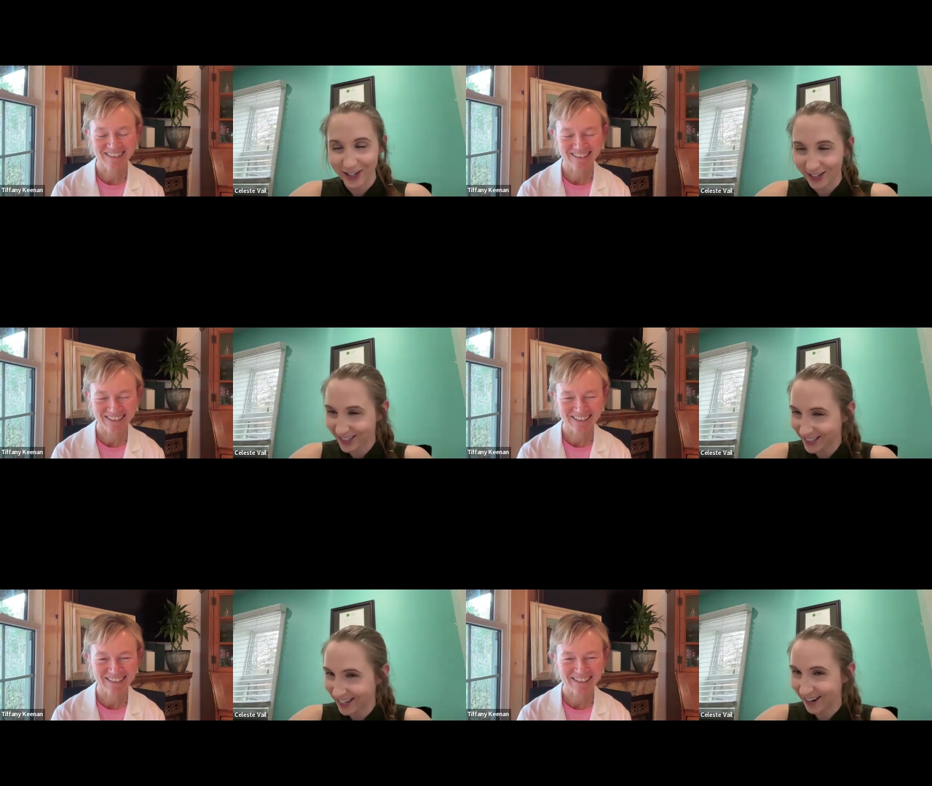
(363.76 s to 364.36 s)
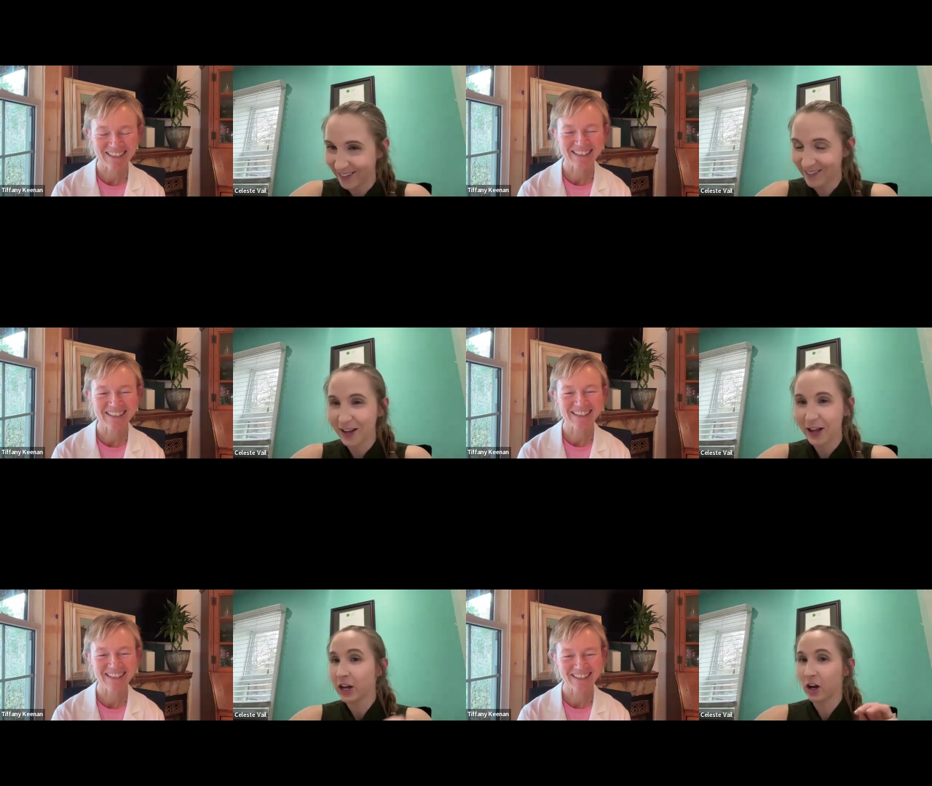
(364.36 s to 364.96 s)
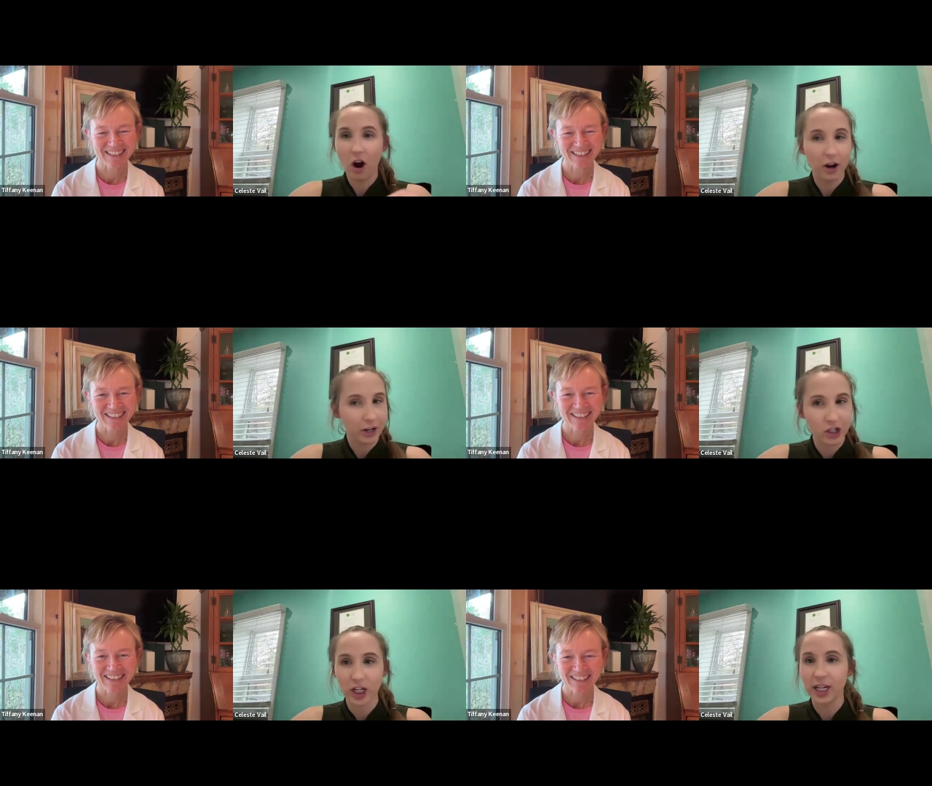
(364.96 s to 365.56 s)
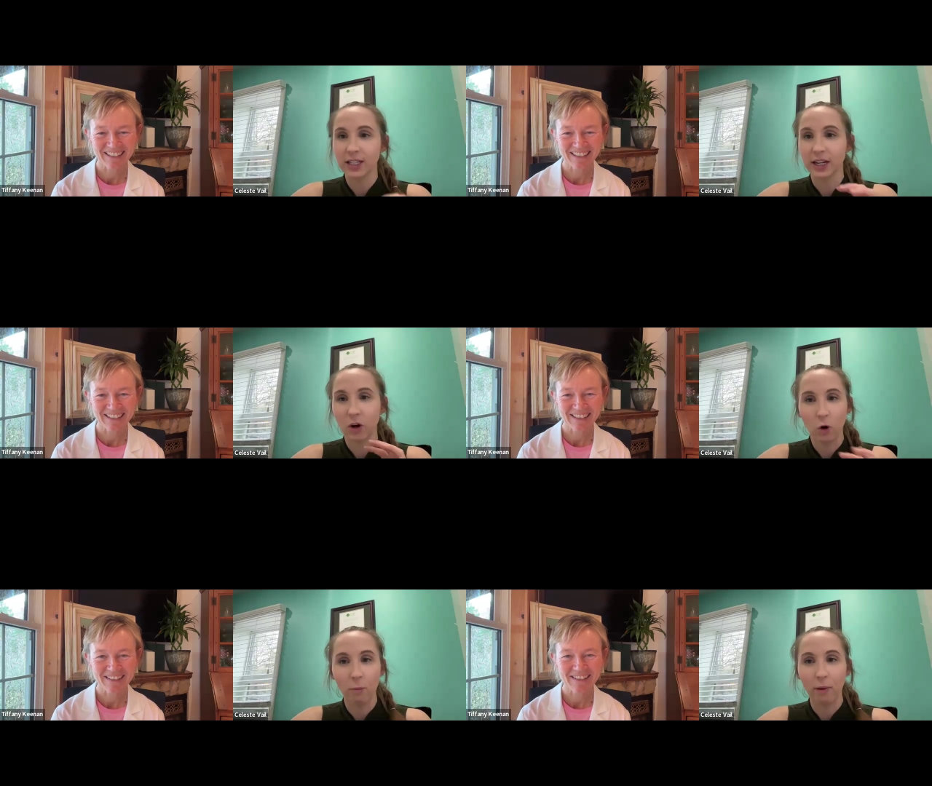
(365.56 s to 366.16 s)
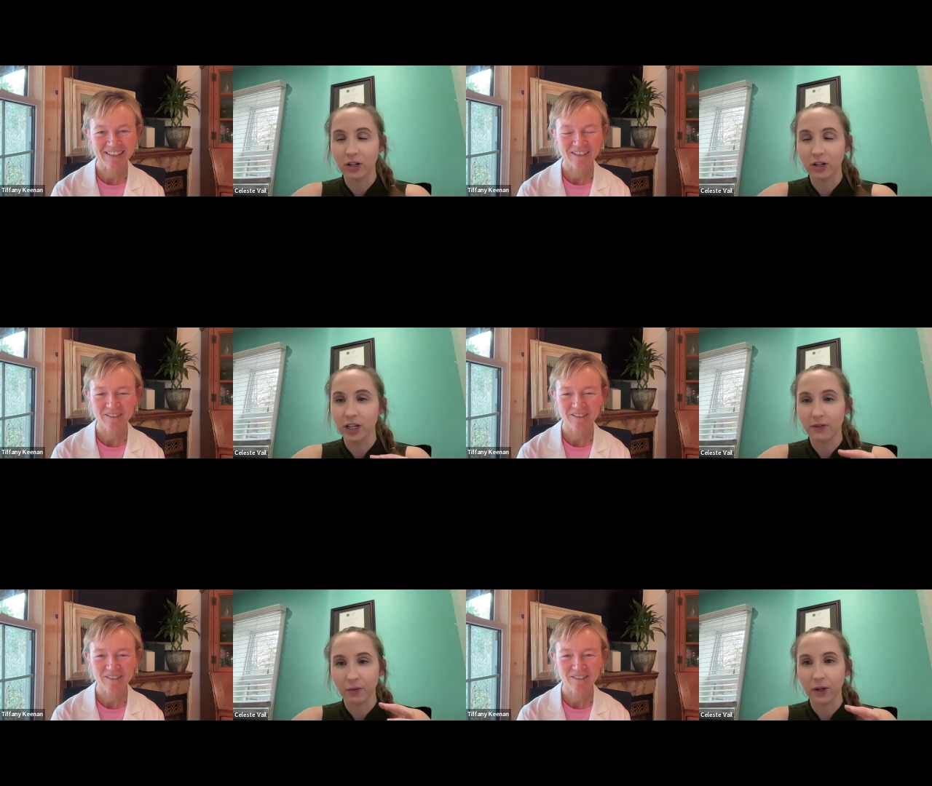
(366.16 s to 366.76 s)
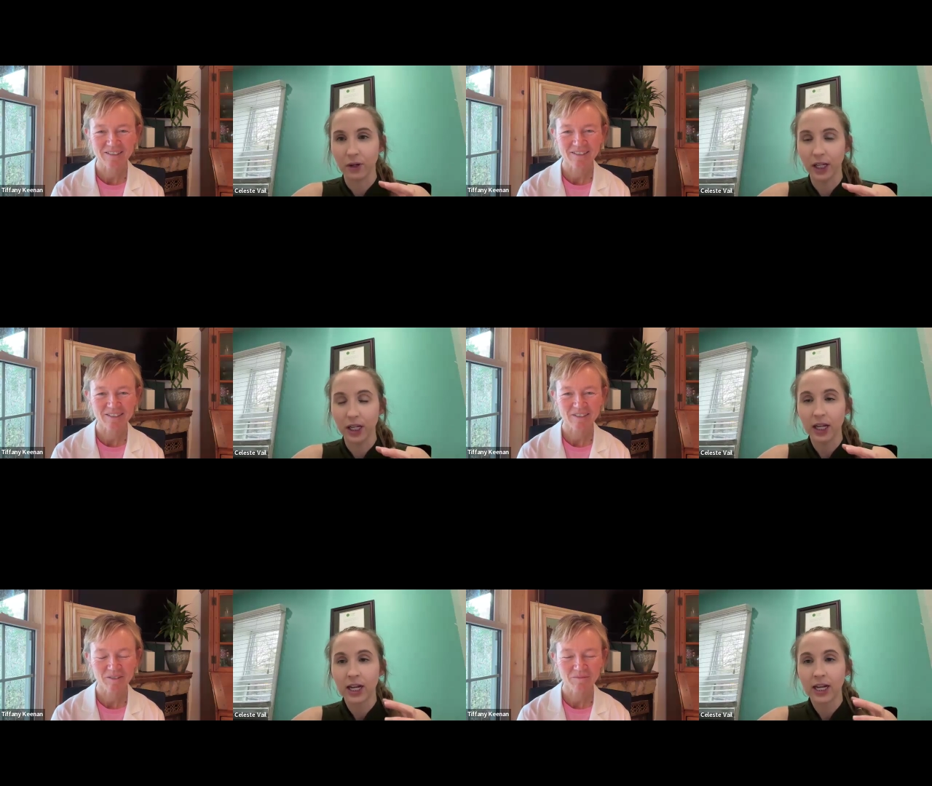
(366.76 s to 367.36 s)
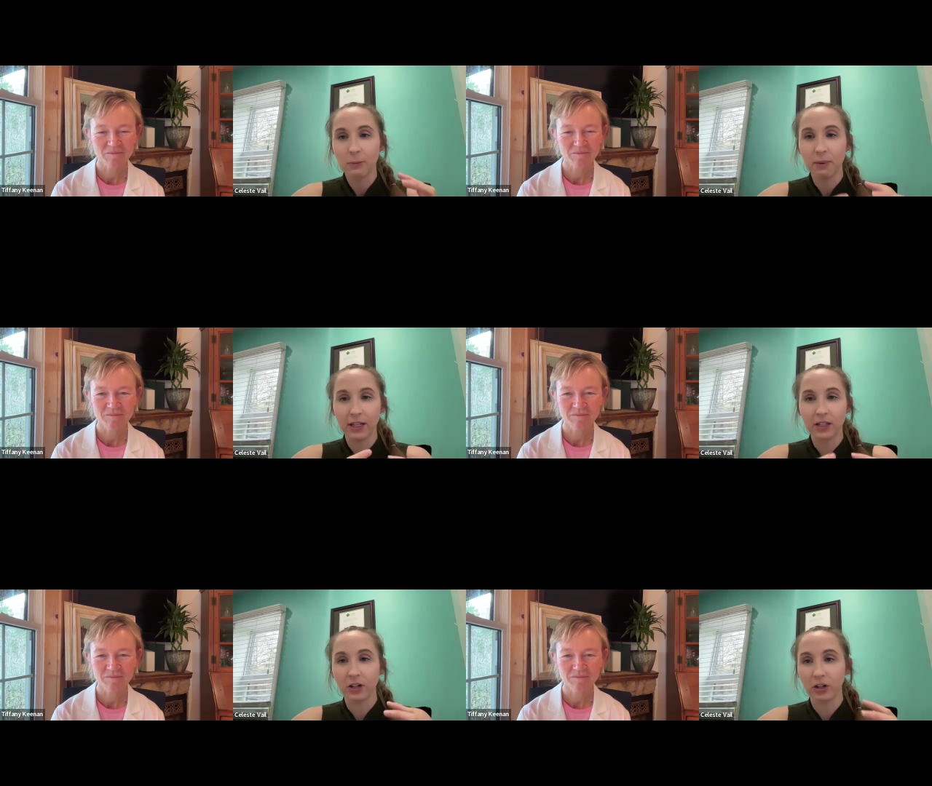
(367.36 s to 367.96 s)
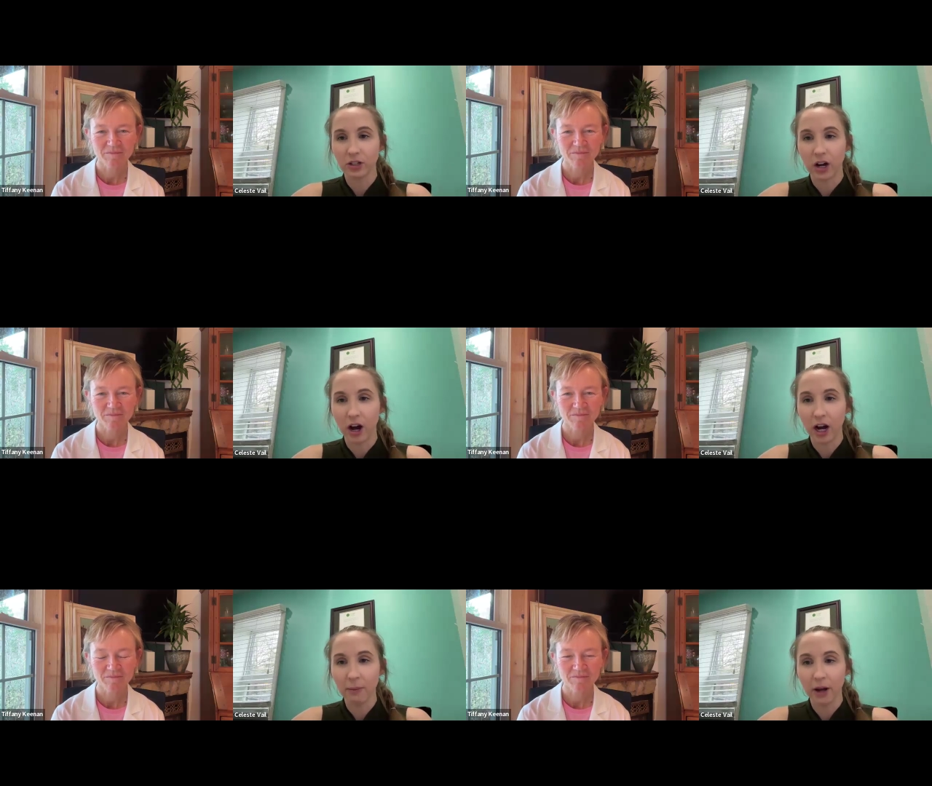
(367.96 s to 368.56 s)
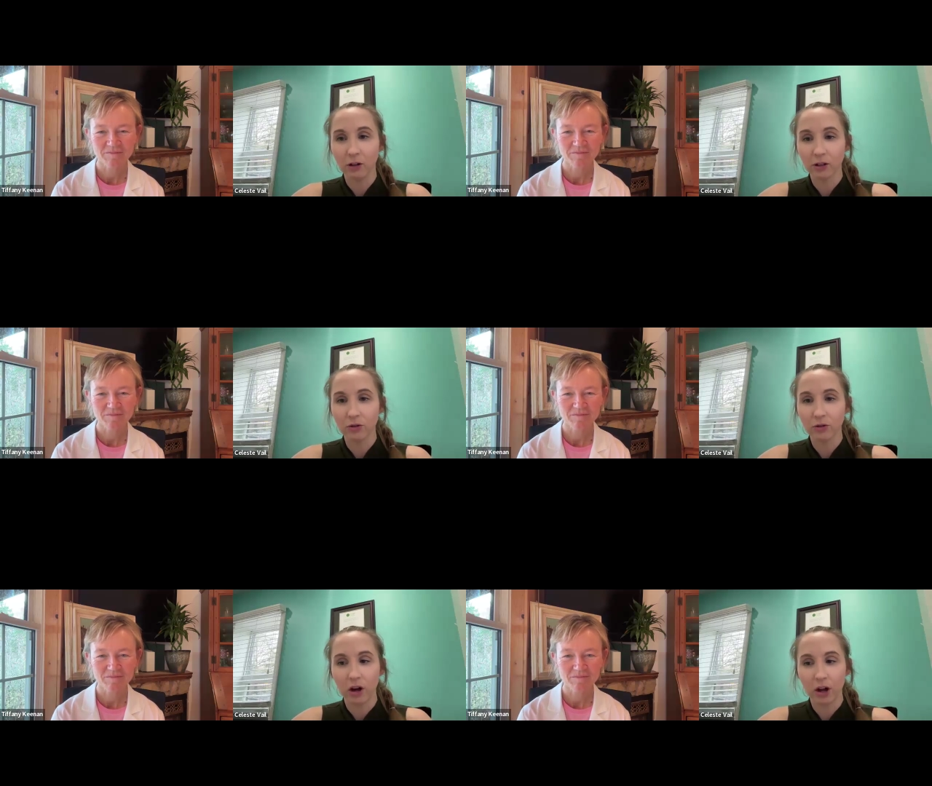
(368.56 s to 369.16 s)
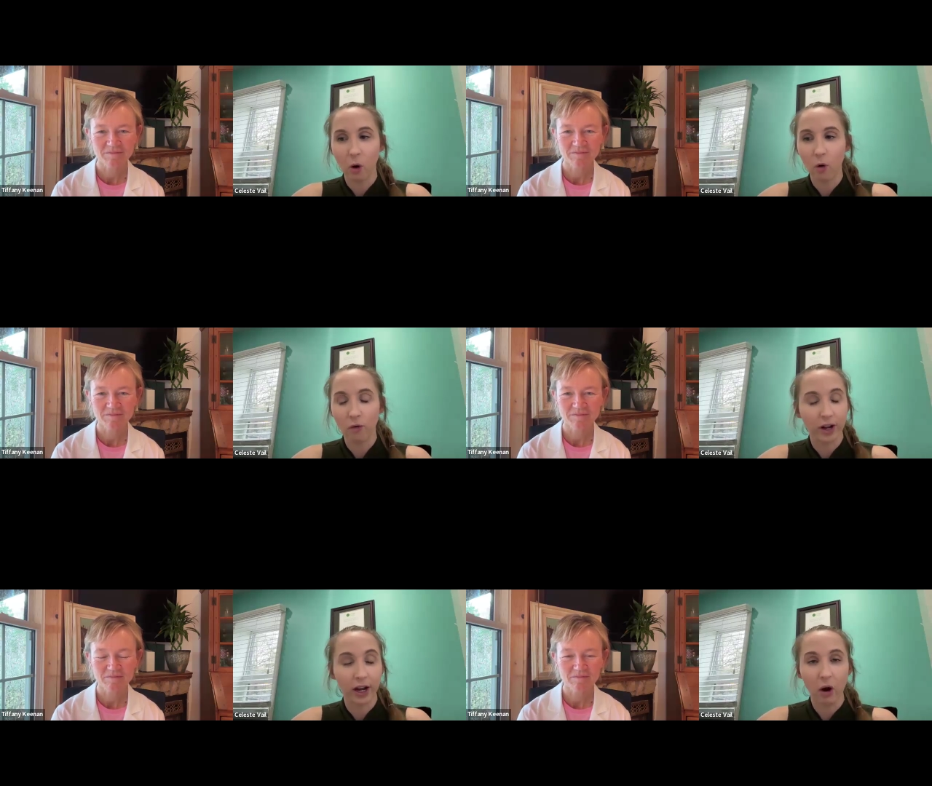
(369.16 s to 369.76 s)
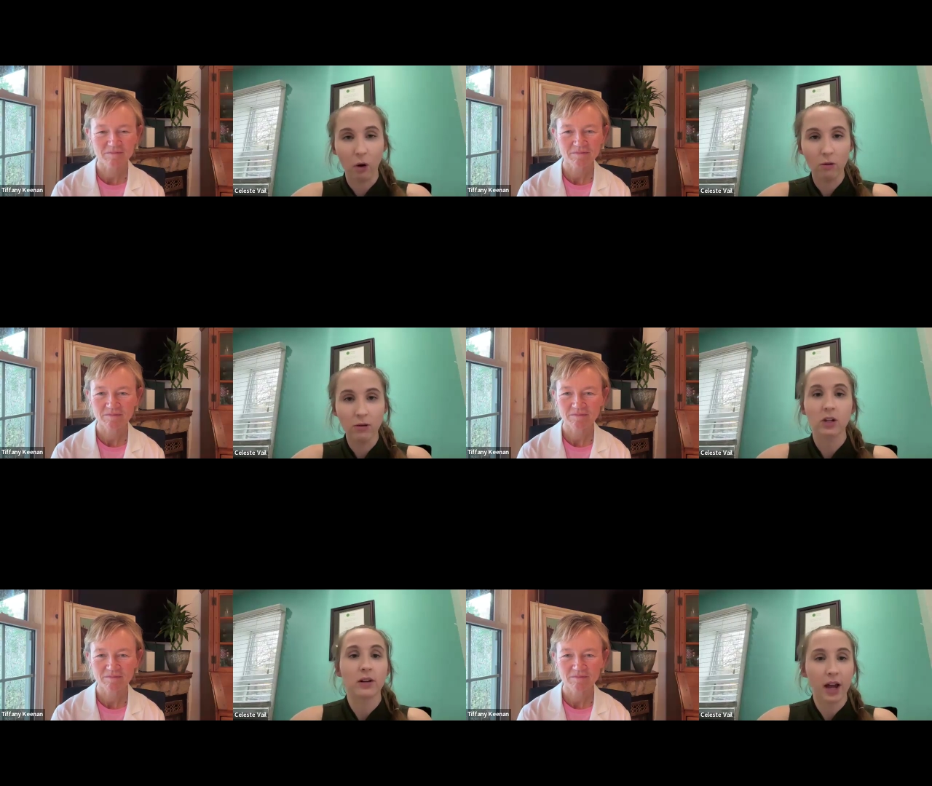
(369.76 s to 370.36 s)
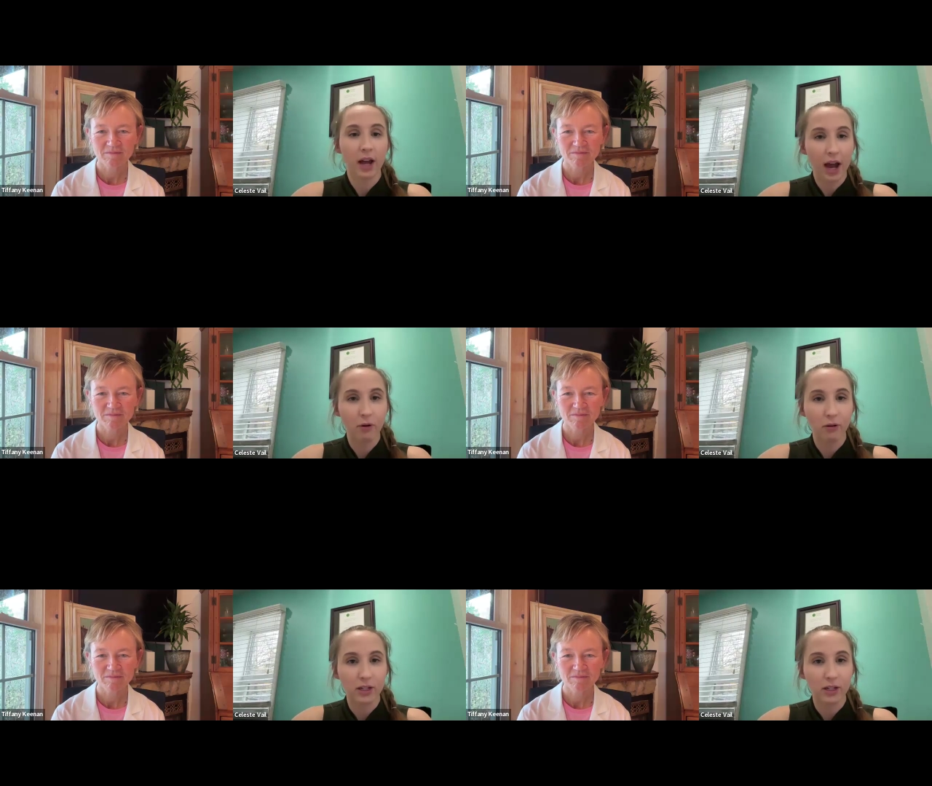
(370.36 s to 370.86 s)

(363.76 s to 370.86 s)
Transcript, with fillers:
Speaker 1: sugar stuff. Cottage cheese, like a whole bunch of stuff. It really depends on your time. I also do a lot of overnight oats you can add